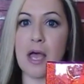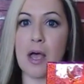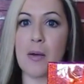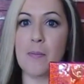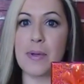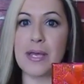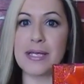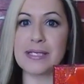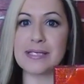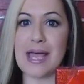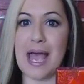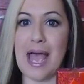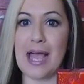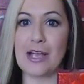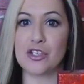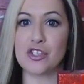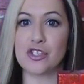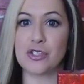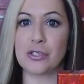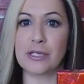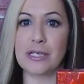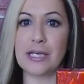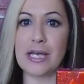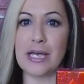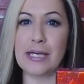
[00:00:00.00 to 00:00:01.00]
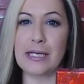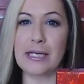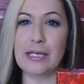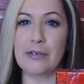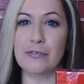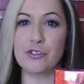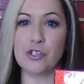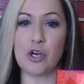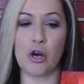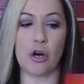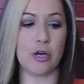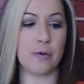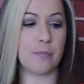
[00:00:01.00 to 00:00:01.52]
It's actually a
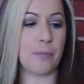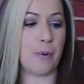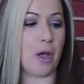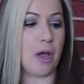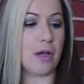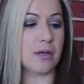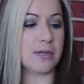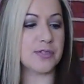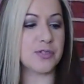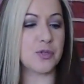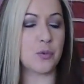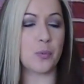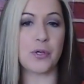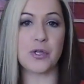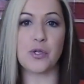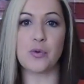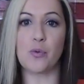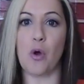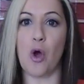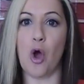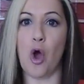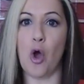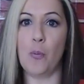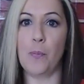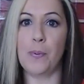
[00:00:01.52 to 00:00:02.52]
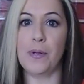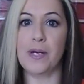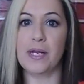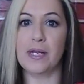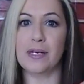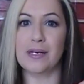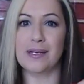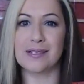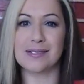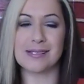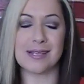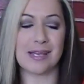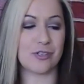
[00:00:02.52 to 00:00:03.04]
gift card box, so when you open
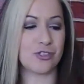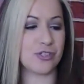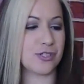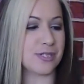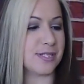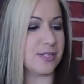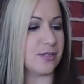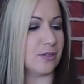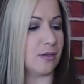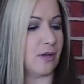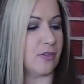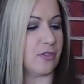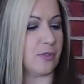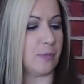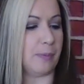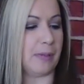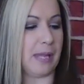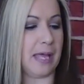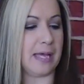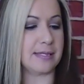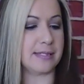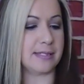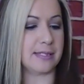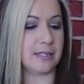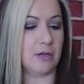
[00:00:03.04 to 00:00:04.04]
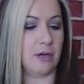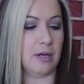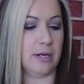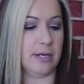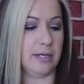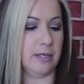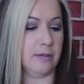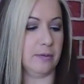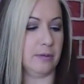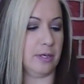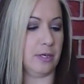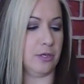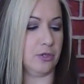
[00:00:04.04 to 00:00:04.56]
it, it's actually still got the plastic on
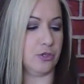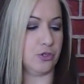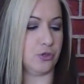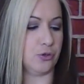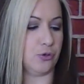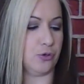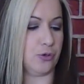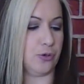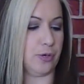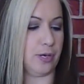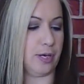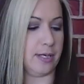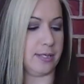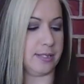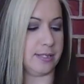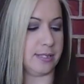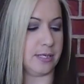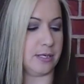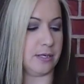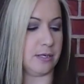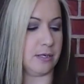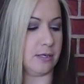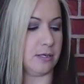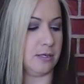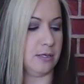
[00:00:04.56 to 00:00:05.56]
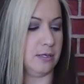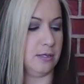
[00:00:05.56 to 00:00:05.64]
it. I'll show you guys here.